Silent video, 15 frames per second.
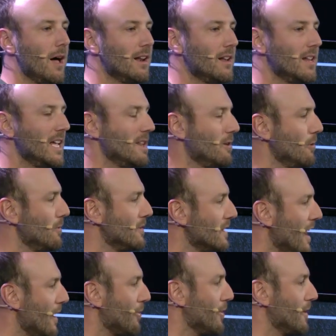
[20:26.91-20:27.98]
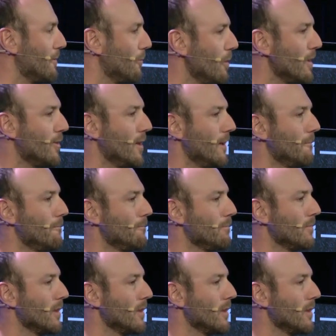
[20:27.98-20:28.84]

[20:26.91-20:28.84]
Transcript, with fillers: Why did he do nothing with it?